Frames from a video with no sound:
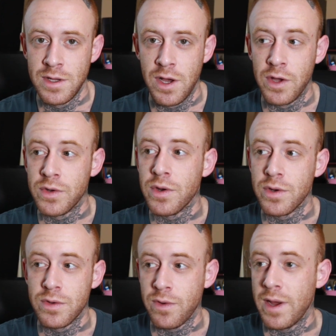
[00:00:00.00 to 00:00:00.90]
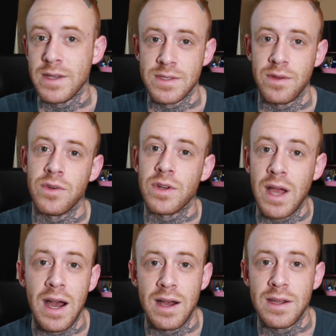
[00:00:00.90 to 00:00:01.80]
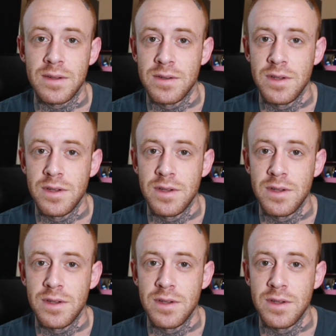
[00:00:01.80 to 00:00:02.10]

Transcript: under grace, under God,